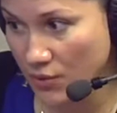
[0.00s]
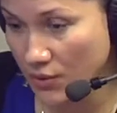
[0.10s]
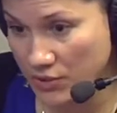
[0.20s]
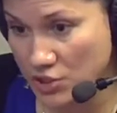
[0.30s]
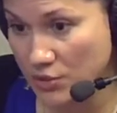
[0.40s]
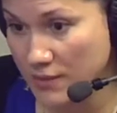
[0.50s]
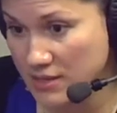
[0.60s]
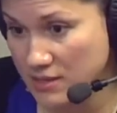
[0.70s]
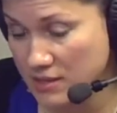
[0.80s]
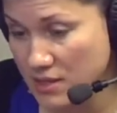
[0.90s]
right, or ensure
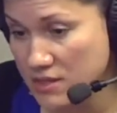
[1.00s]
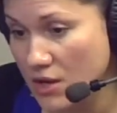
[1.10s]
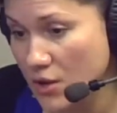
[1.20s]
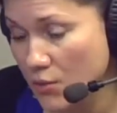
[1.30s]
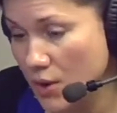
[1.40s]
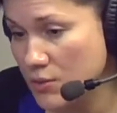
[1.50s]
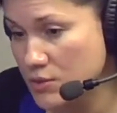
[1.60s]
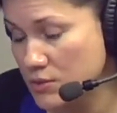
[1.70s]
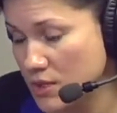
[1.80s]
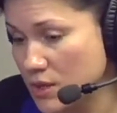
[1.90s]
my success, what
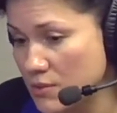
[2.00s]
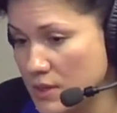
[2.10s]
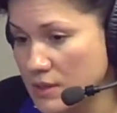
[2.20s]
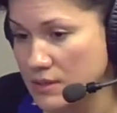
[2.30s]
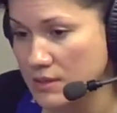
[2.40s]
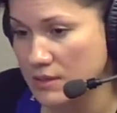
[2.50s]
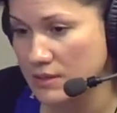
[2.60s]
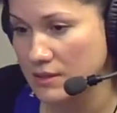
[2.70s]
would you tell me? I'd